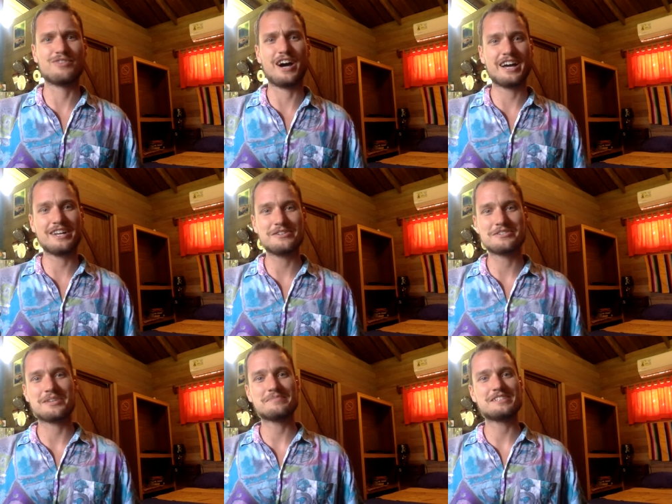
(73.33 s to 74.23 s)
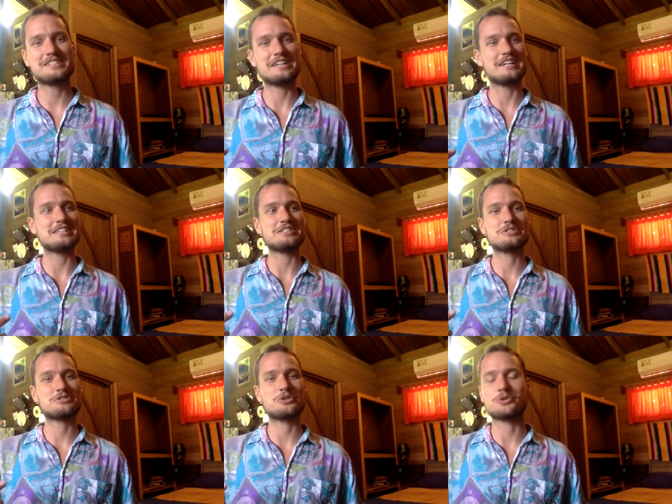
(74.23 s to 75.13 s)
vine or something. I
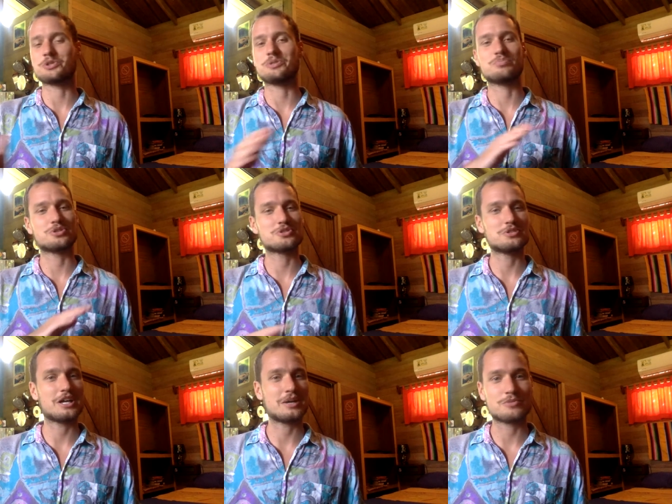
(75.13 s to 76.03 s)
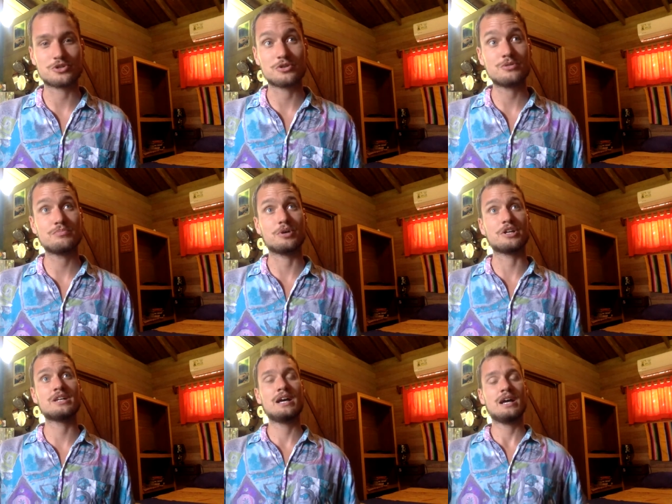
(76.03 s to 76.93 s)
totally butchered that, I'm sure, but